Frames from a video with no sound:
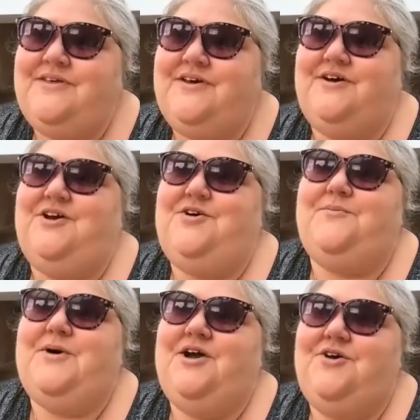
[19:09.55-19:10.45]
the
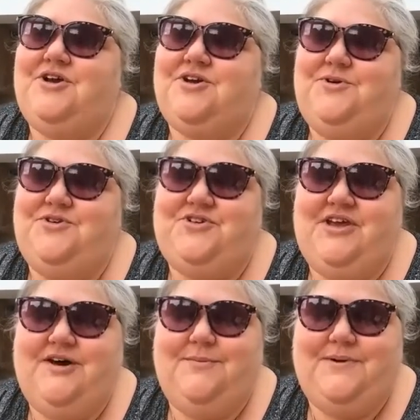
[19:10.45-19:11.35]
Iona
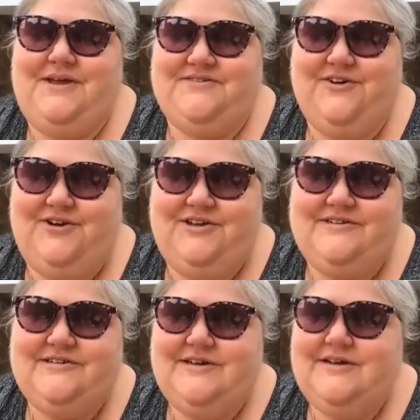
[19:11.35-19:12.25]
community up in
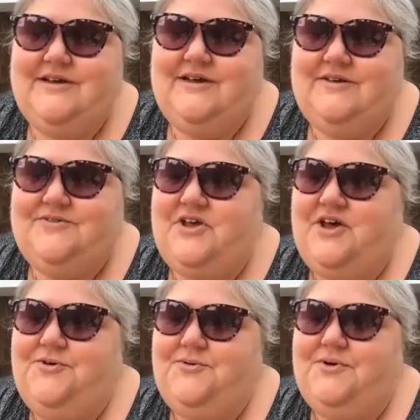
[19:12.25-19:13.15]
Scotland.
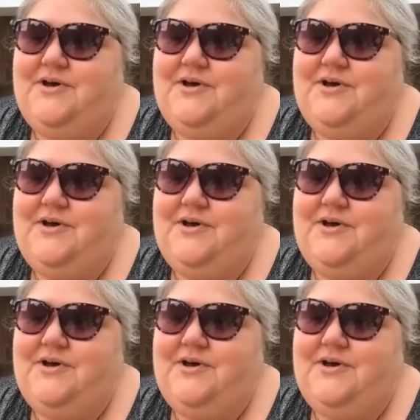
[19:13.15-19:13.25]
So,